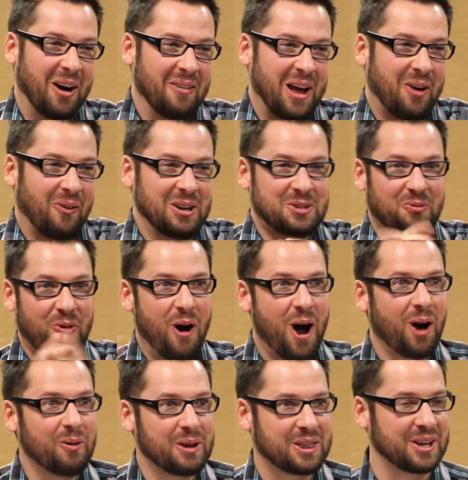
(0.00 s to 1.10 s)
I'm like, what's
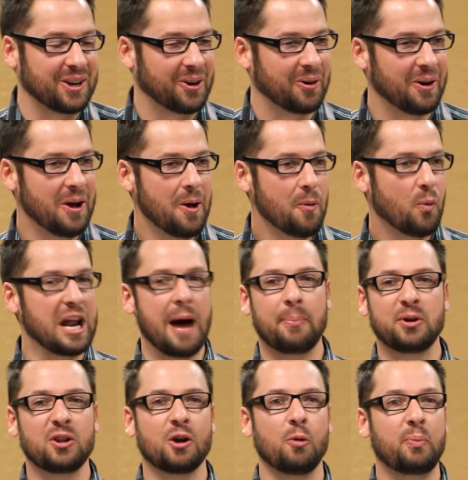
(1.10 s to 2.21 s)
wrong with you? What
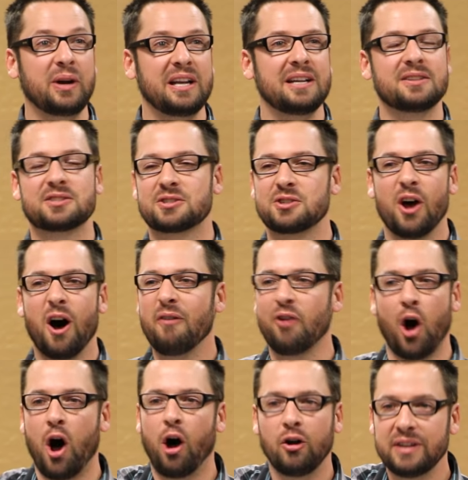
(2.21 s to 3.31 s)
happened to the obedience of
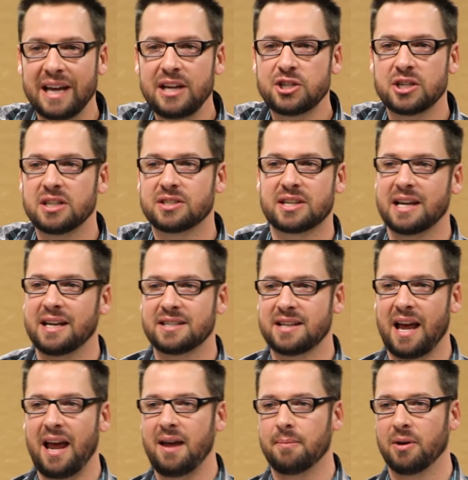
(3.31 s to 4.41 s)
all nations to his
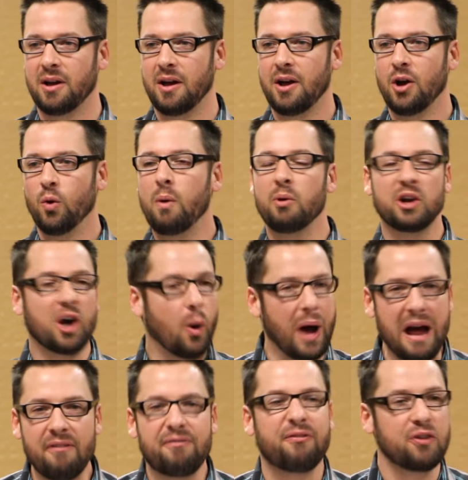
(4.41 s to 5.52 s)
name? We want to go
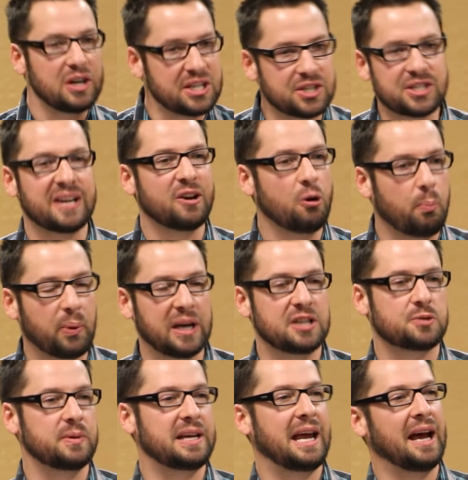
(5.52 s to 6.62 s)
every single
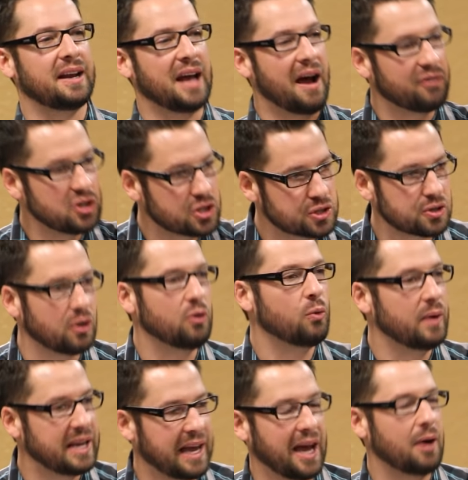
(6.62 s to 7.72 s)
place we can, to every soul
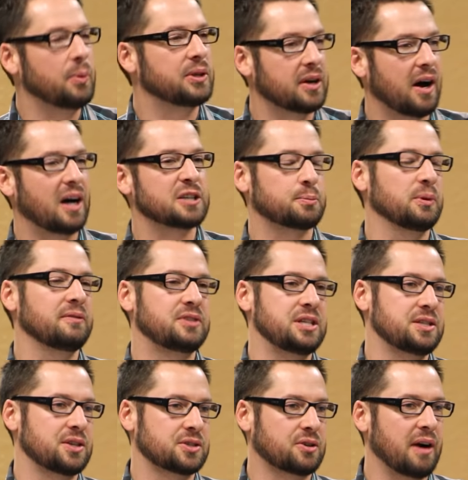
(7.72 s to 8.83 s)
we can, with the gospel of
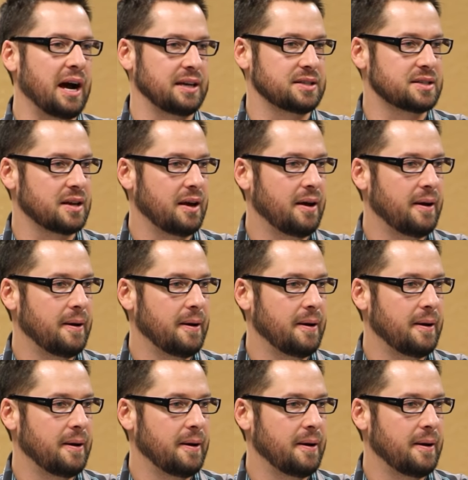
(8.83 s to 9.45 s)
Jesus Christ.